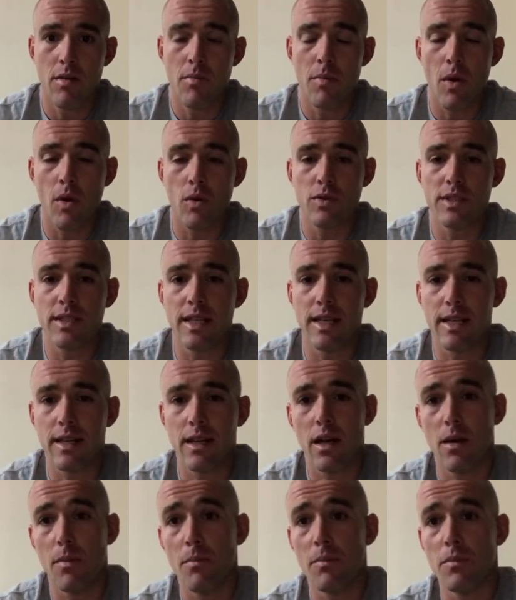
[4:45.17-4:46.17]
posting
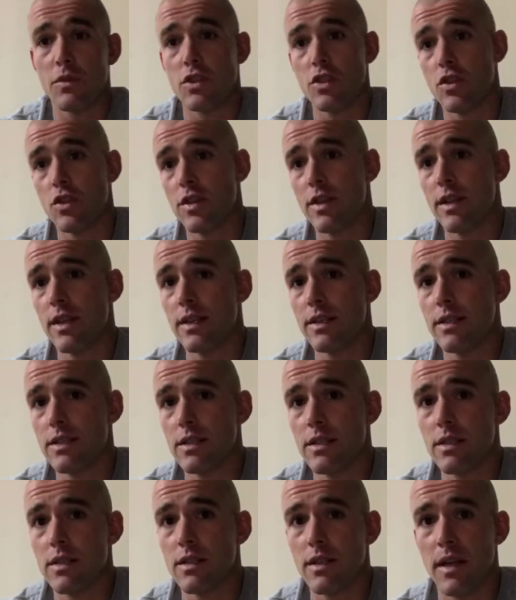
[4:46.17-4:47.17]
um, circuits
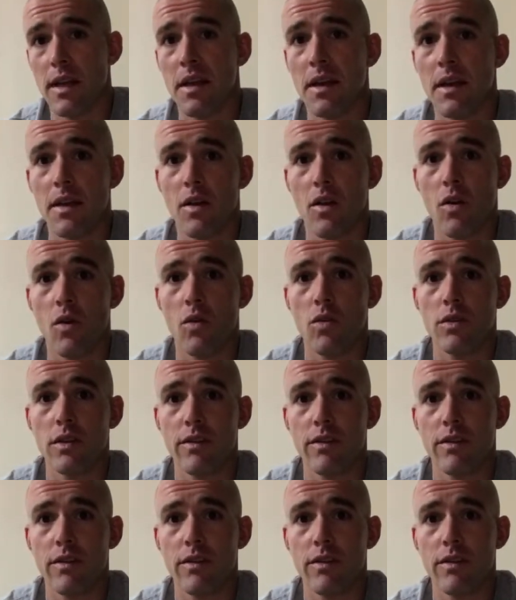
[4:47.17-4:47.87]
and all